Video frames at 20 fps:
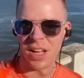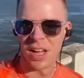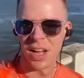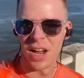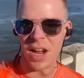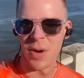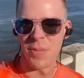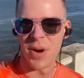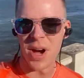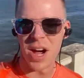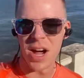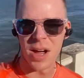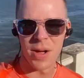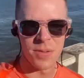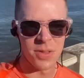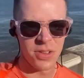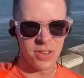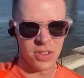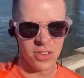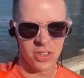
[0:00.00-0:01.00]
Hey mom,
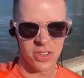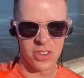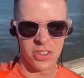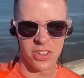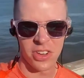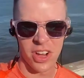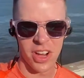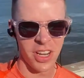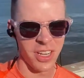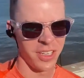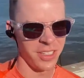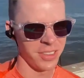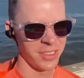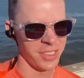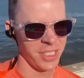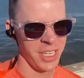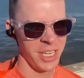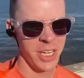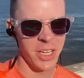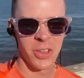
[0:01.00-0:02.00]
this is your
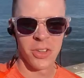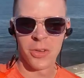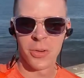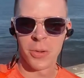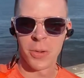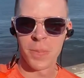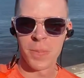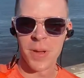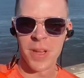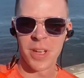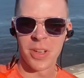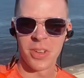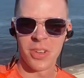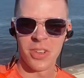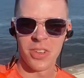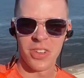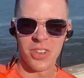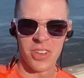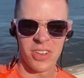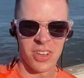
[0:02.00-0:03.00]
son, Ian
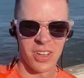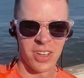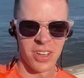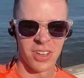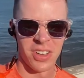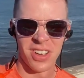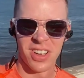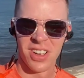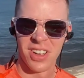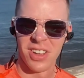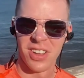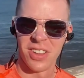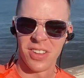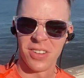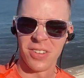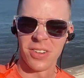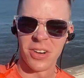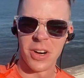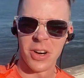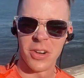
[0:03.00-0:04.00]
Stewart-Binks.
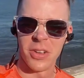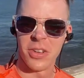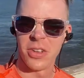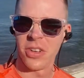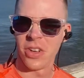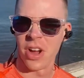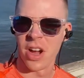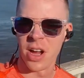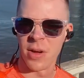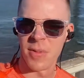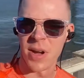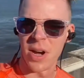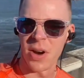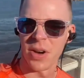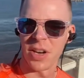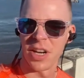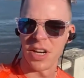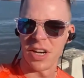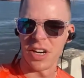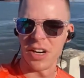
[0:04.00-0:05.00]
First, I'm
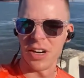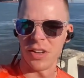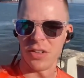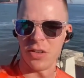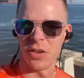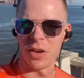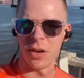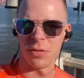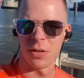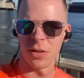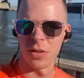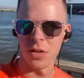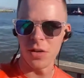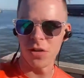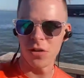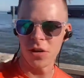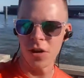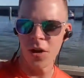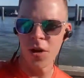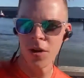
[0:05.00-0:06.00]
out here in San
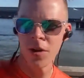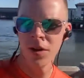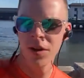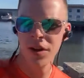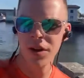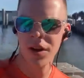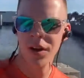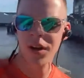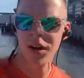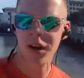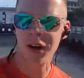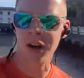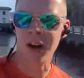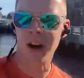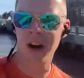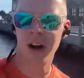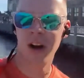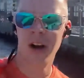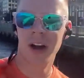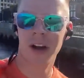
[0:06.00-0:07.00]
Francisco,
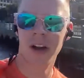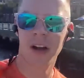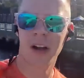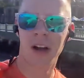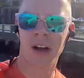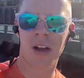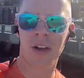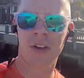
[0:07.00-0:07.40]
and I